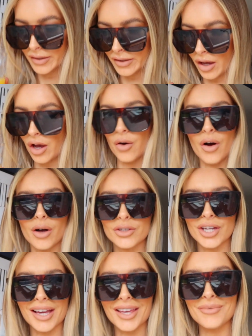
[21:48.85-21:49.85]
So I'll
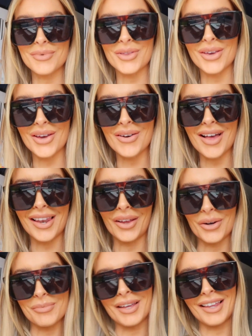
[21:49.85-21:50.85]
check in with you a
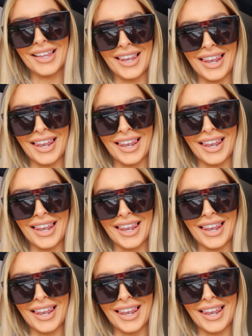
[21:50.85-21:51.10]
little bit